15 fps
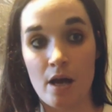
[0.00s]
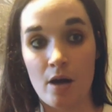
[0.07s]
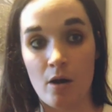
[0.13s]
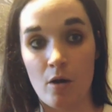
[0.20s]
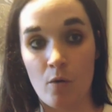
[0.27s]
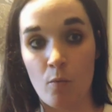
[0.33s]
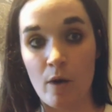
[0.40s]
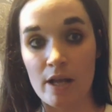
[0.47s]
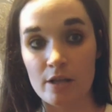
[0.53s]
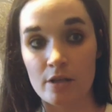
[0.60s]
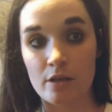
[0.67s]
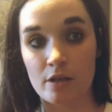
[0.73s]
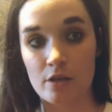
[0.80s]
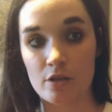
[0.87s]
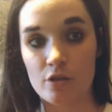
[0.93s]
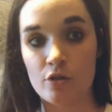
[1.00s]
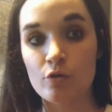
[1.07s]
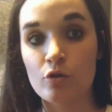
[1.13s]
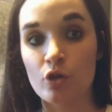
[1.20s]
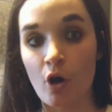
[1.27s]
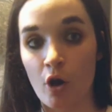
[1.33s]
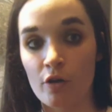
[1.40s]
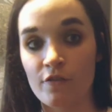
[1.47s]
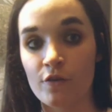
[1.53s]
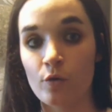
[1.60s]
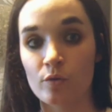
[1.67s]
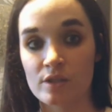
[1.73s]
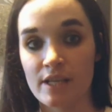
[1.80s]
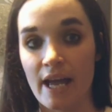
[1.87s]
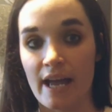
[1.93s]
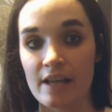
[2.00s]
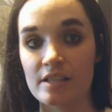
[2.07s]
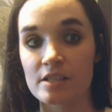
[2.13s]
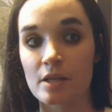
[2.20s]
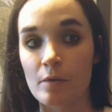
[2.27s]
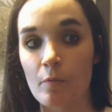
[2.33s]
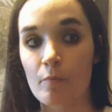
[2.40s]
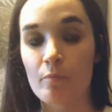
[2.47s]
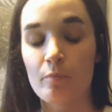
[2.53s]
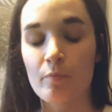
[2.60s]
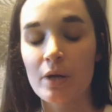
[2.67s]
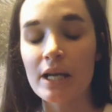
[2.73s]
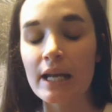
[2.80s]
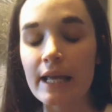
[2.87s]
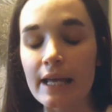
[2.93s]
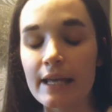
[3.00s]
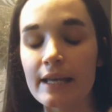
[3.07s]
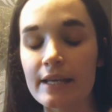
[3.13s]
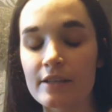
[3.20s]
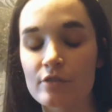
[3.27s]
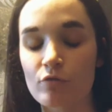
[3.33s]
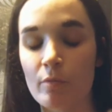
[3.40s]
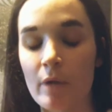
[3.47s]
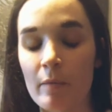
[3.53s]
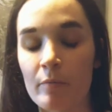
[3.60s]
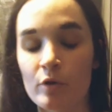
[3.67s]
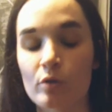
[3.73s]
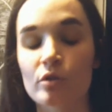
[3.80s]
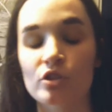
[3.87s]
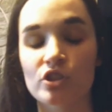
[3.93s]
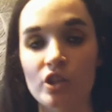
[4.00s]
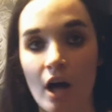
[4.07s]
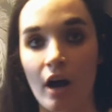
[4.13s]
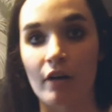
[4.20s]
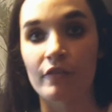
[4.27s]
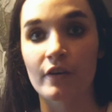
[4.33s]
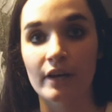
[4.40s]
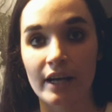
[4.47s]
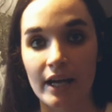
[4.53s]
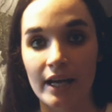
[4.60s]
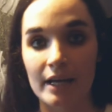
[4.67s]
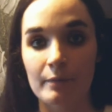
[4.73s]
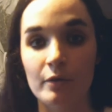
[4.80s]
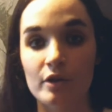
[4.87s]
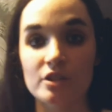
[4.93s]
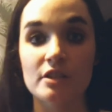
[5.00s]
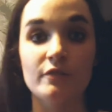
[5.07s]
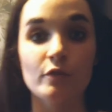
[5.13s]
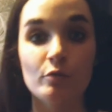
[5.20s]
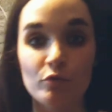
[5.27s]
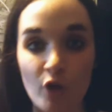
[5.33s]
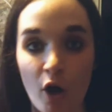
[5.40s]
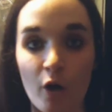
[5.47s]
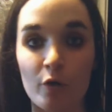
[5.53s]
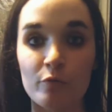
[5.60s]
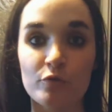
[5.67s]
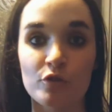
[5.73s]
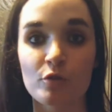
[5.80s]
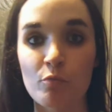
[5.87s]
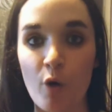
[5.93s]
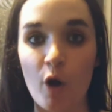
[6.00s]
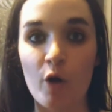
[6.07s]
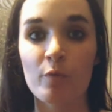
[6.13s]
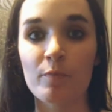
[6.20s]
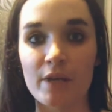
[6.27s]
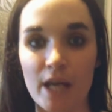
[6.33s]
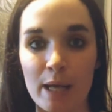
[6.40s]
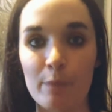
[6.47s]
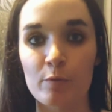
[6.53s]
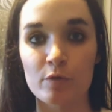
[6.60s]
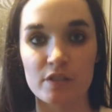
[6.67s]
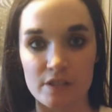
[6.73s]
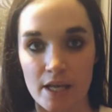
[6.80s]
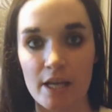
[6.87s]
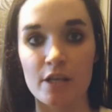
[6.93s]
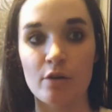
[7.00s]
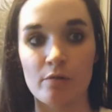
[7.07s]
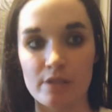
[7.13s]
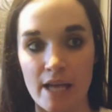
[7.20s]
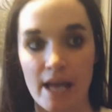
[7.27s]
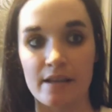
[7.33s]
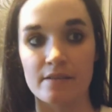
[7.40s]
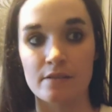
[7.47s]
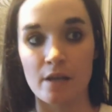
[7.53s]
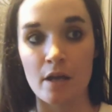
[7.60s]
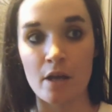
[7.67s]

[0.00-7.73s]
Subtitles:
When you go for your test, please remember your stuff, okay? Because if you don't, you won't be able to take your test.